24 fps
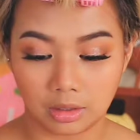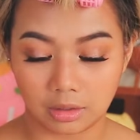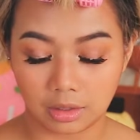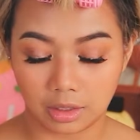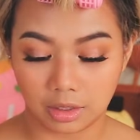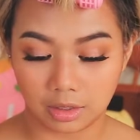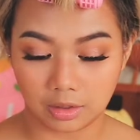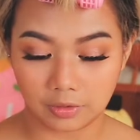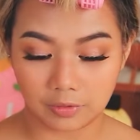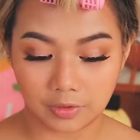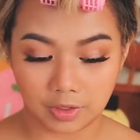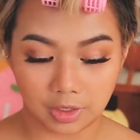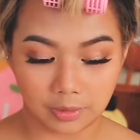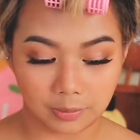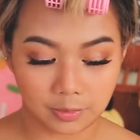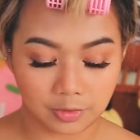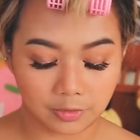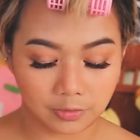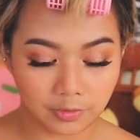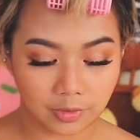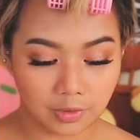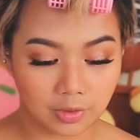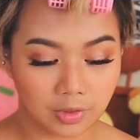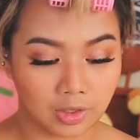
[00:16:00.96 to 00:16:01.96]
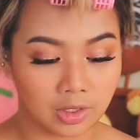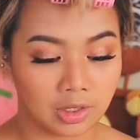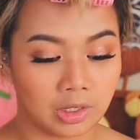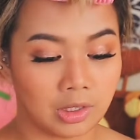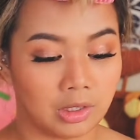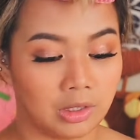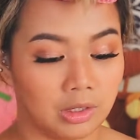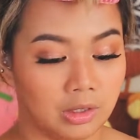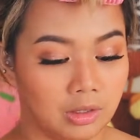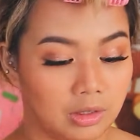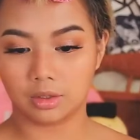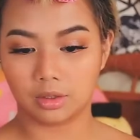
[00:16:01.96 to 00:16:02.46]
lot of times for it.
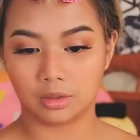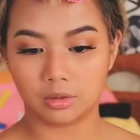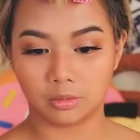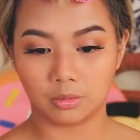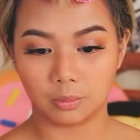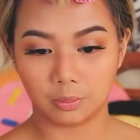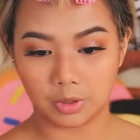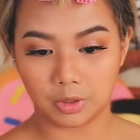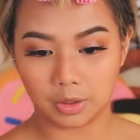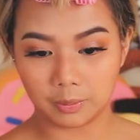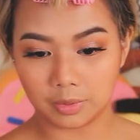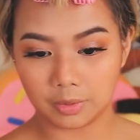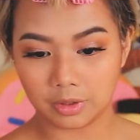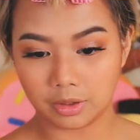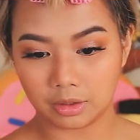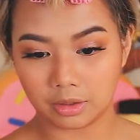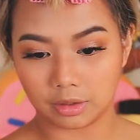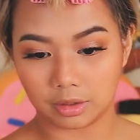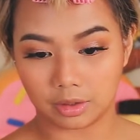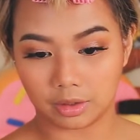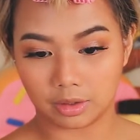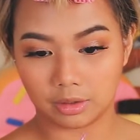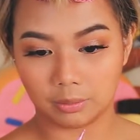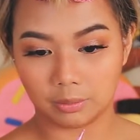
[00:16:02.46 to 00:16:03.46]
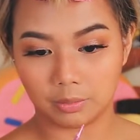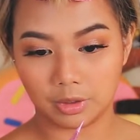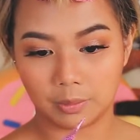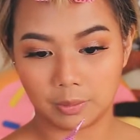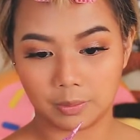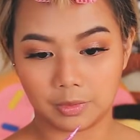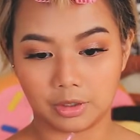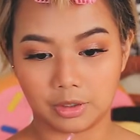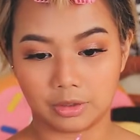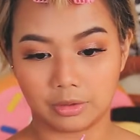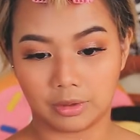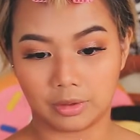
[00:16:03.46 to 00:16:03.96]
You know, people learn,
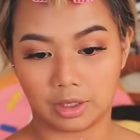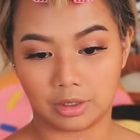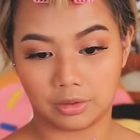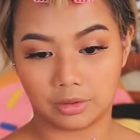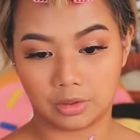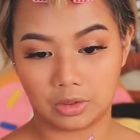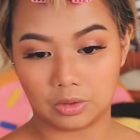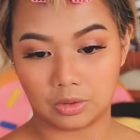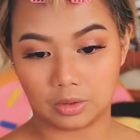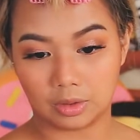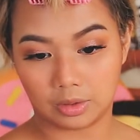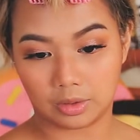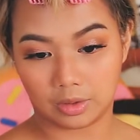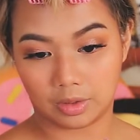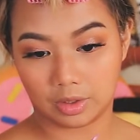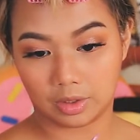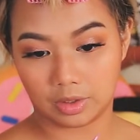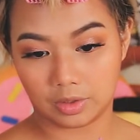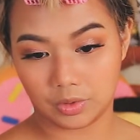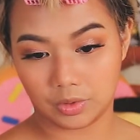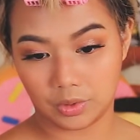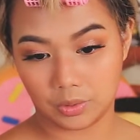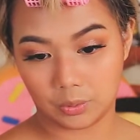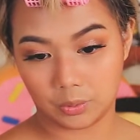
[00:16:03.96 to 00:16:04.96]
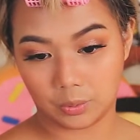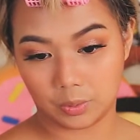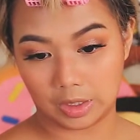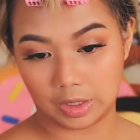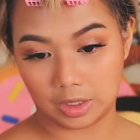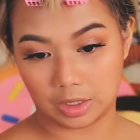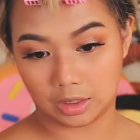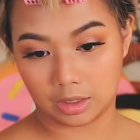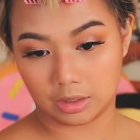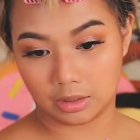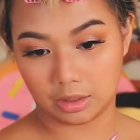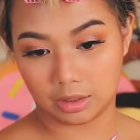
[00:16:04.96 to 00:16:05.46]
people around you learn as
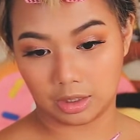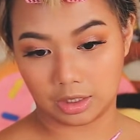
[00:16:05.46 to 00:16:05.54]
well.